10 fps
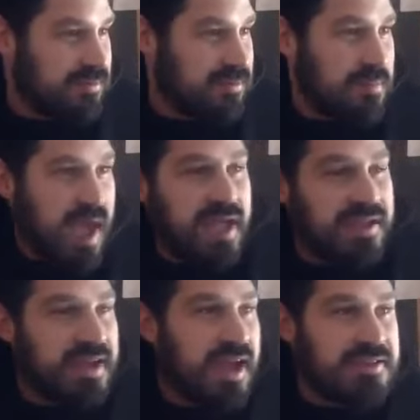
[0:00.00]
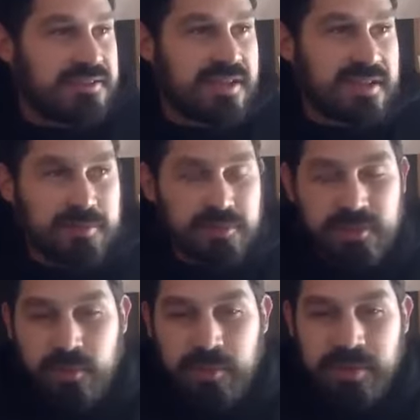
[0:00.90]
Matt and I's like
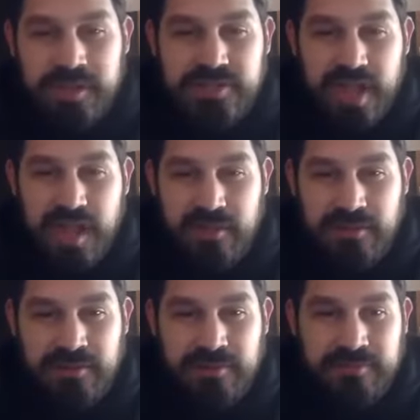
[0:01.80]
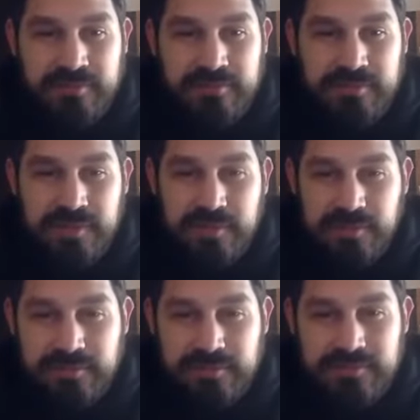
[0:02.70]
little brainchild of, you
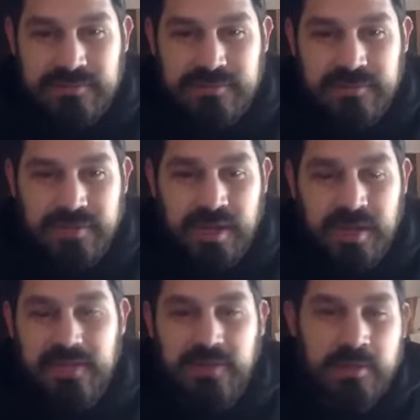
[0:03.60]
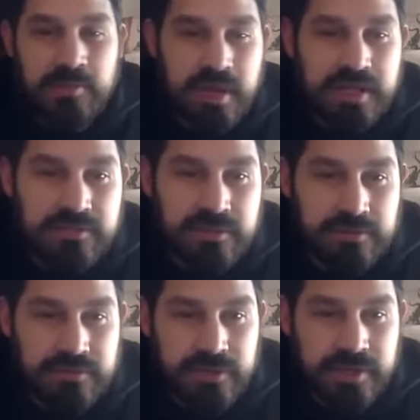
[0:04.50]
know, hiking around
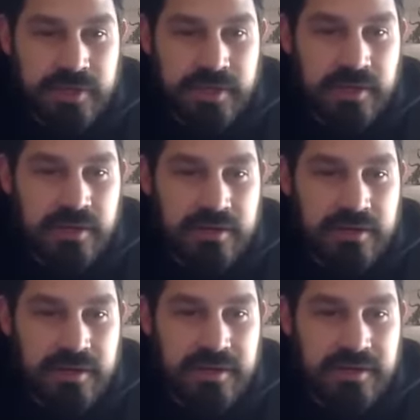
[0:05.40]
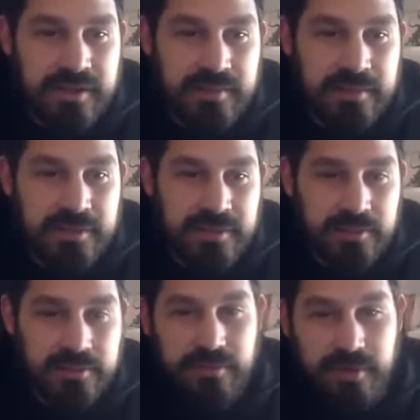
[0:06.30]
Brecksville for a year and then being like,
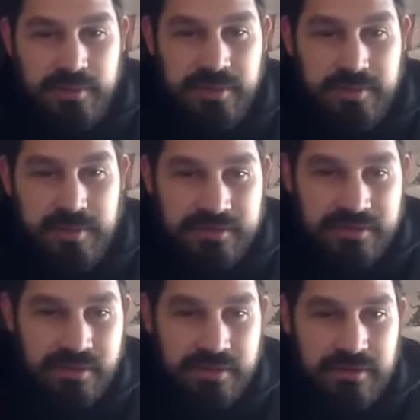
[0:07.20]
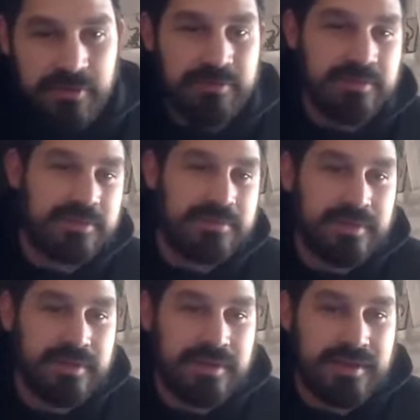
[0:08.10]
we should write a book about tarot?
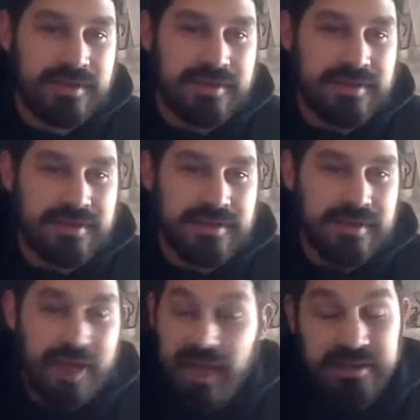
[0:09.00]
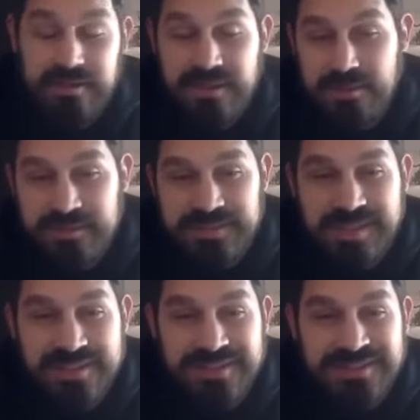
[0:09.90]
I didn't think it would
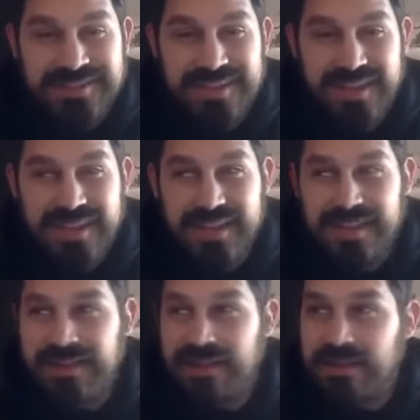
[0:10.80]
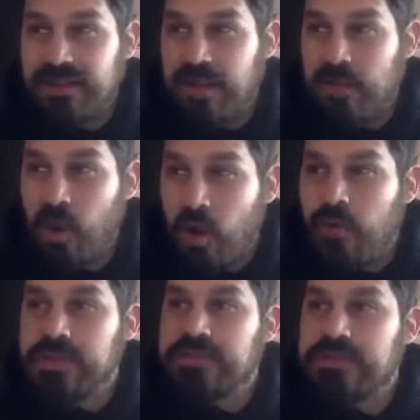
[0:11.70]
sell. And I'm
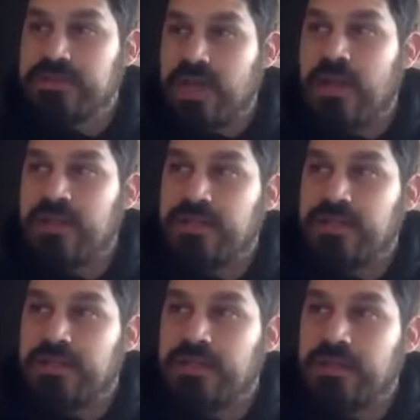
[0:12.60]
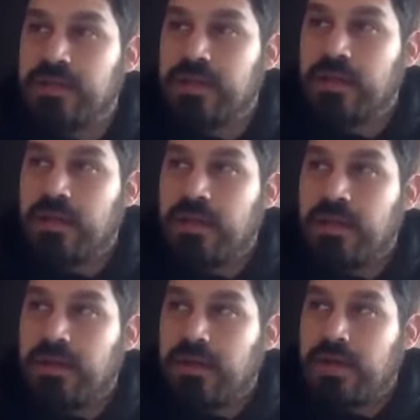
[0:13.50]
always astonished
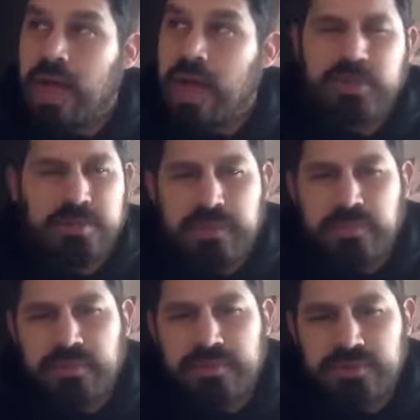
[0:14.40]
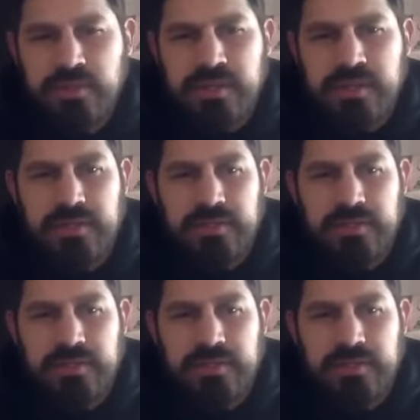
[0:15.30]
how much people enjoy it.